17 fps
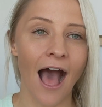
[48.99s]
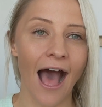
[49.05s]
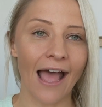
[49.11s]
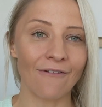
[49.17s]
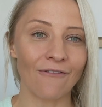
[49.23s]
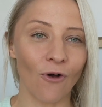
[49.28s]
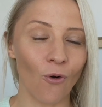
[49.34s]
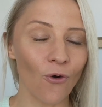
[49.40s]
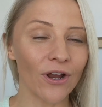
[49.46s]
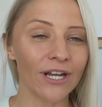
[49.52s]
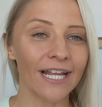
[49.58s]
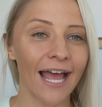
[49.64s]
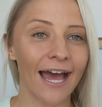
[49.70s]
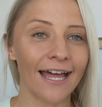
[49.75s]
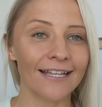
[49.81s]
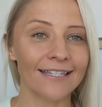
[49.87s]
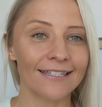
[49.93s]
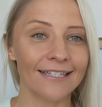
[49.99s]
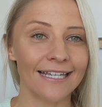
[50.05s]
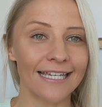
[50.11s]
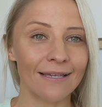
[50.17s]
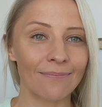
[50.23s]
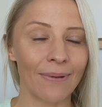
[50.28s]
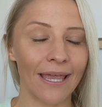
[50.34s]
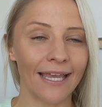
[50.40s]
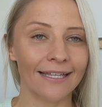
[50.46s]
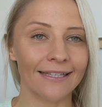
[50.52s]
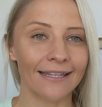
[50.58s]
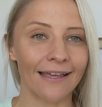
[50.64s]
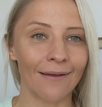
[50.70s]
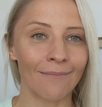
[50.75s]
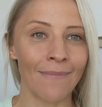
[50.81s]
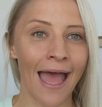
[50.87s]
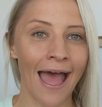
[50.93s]
I've already had a sneaky peek at
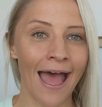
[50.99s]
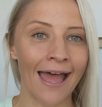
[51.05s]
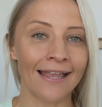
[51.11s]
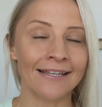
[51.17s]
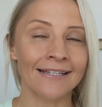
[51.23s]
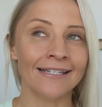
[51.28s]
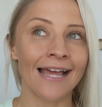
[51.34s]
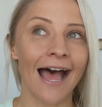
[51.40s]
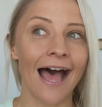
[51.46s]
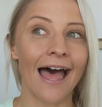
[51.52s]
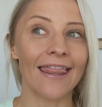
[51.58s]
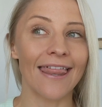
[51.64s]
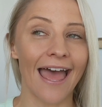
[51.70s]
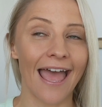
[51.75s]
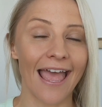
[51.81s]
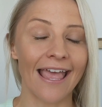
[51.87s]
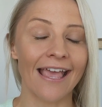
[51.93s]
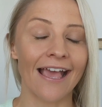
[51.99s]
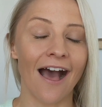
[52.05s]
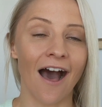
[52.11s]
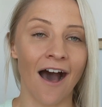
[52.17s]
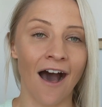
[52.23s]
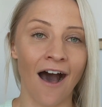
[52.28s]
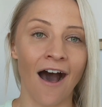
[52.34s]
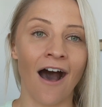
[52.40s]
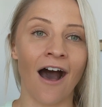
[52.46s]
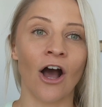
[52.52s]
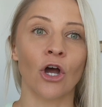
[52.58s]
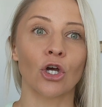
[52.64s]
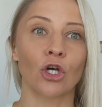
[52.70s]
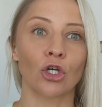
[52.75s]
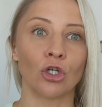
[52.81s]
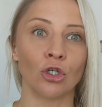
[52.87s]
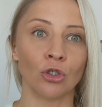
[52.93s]
them and they are
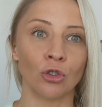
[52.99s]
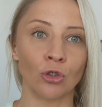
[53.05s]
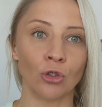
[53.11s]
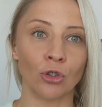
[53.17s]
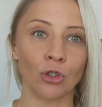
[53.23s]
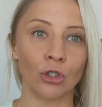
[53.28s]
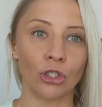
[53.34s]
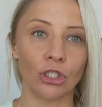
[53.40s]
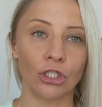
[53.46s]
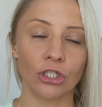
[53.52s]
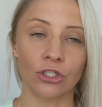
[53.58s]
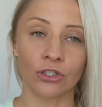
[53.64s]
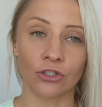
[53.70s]
good.